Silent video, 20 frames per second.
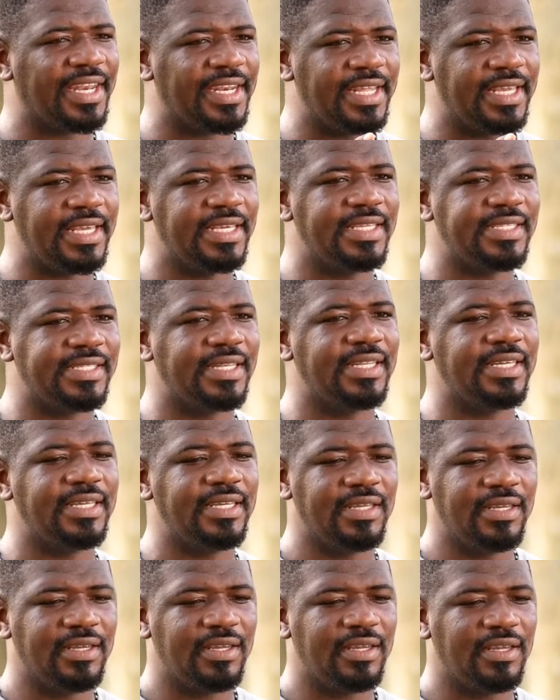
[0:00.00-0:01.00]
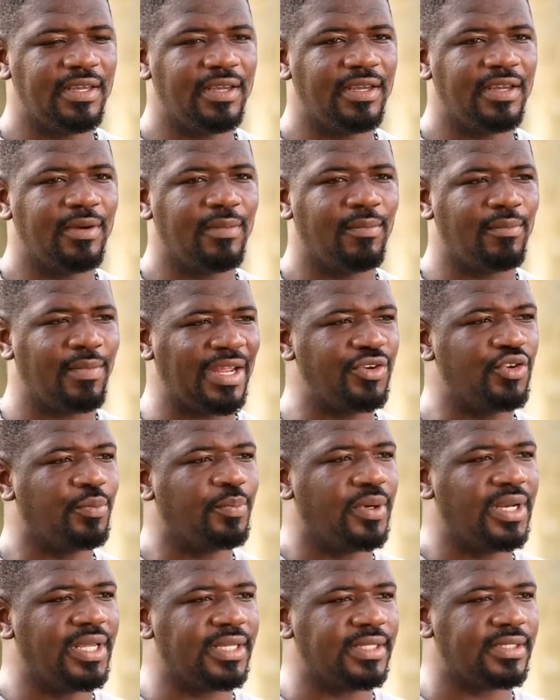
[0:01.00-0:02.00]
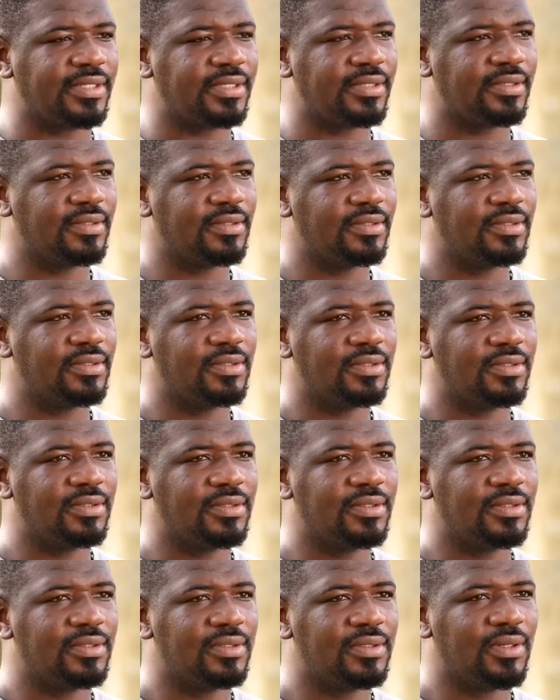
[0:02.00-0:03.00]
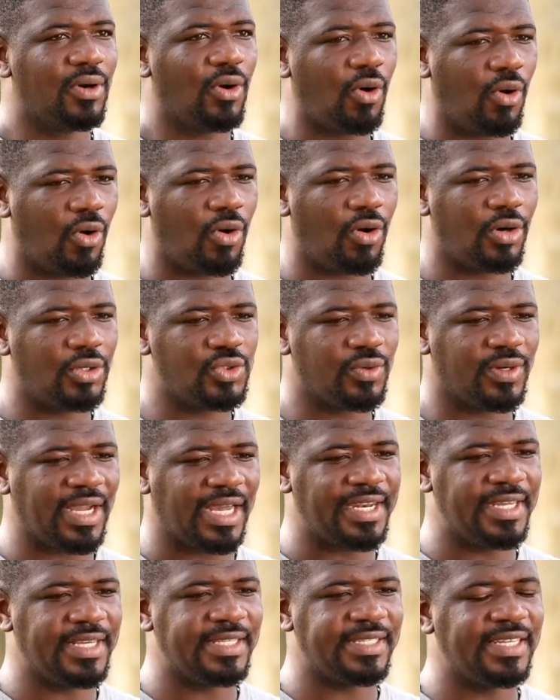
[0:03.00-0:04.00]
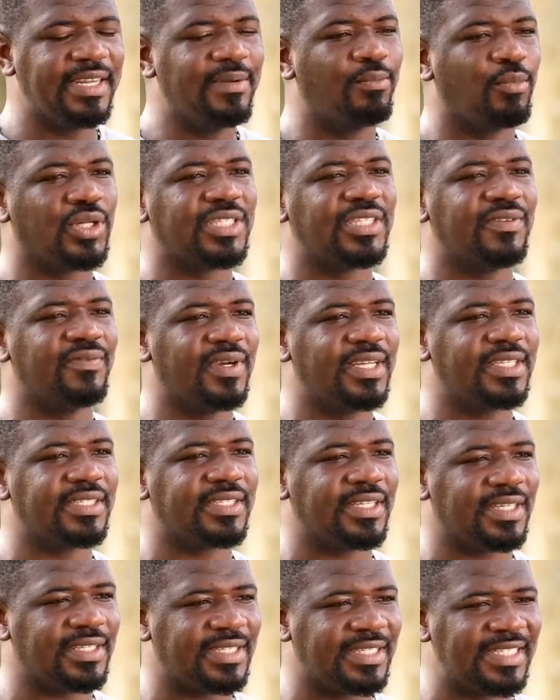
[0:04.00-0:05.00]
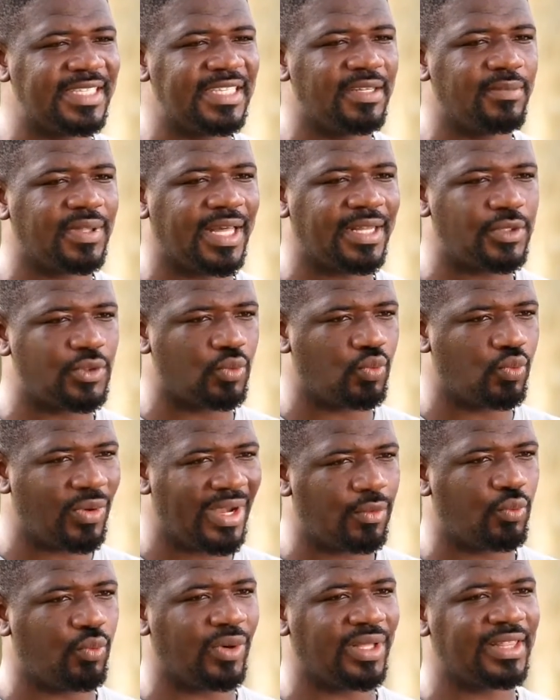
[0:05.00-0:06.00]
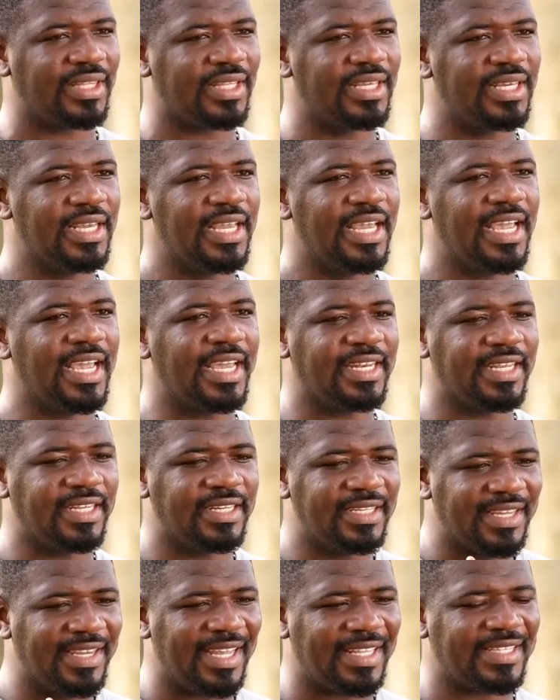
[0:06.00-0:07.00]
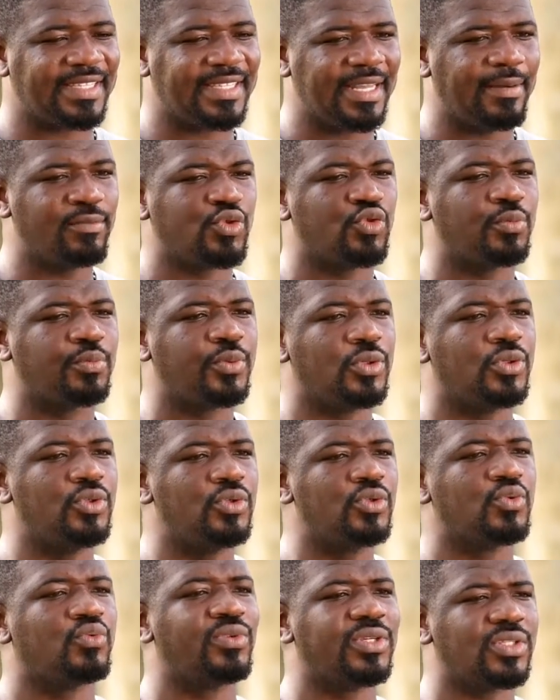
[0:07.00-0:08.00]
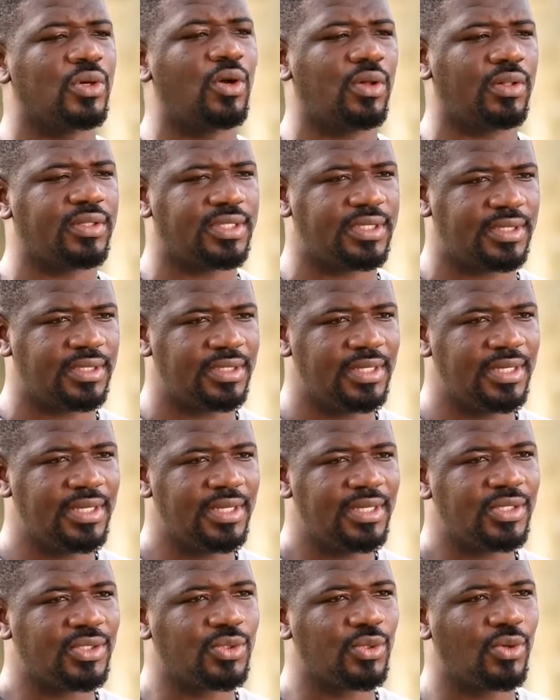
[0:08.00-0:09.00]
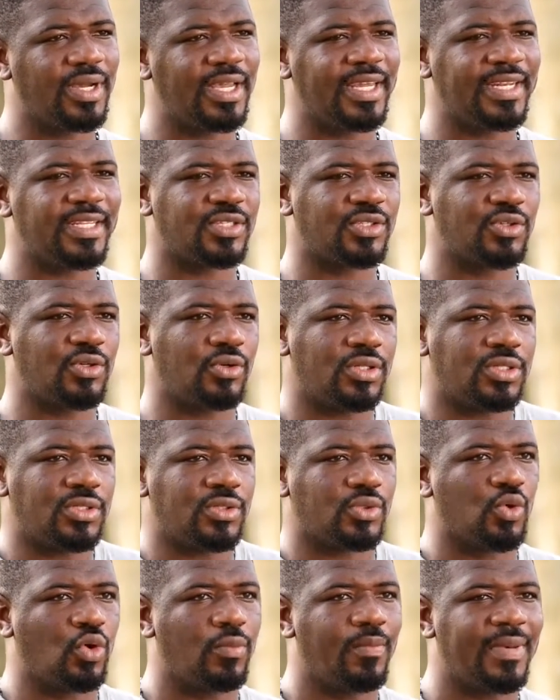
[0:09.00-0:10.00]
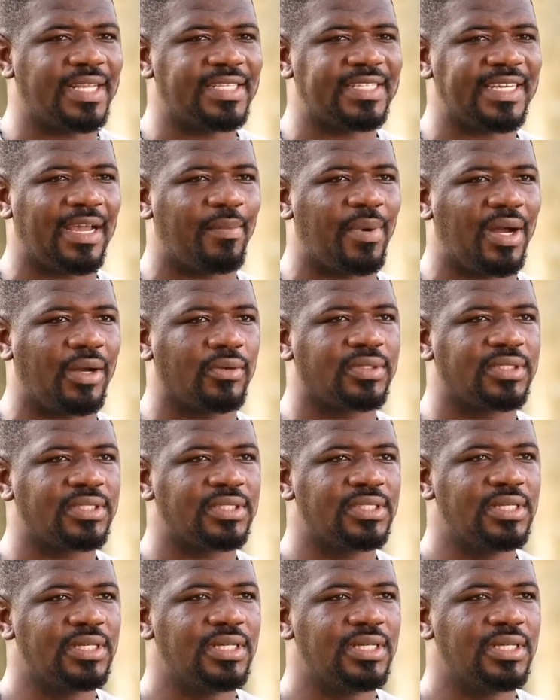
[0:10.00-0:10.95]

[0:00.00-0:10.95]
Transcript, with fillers: can easily manipulate or you can easily motivate the team that you work with and then get them to produce results. So it is not so much about